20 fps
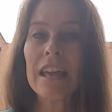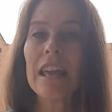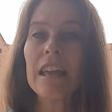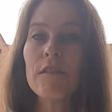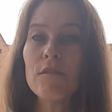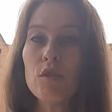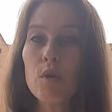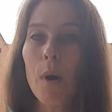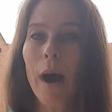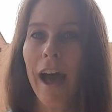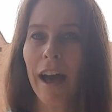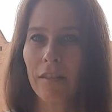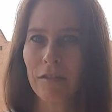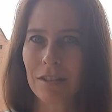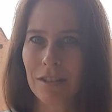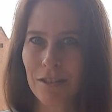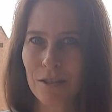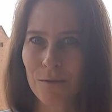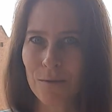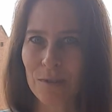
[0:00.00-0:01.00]
If you
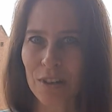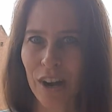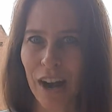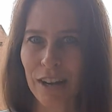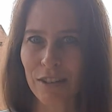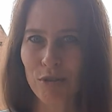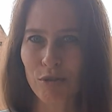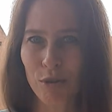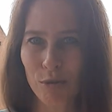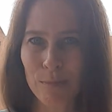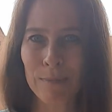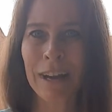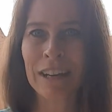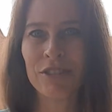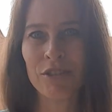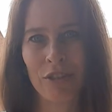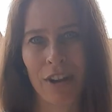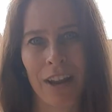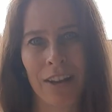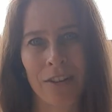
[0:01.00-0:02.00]
haven't subscribed to my
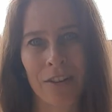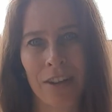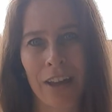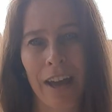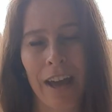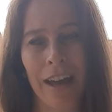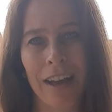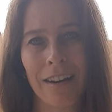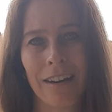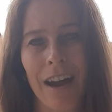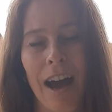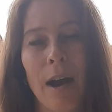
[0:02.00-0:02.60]
channel yet,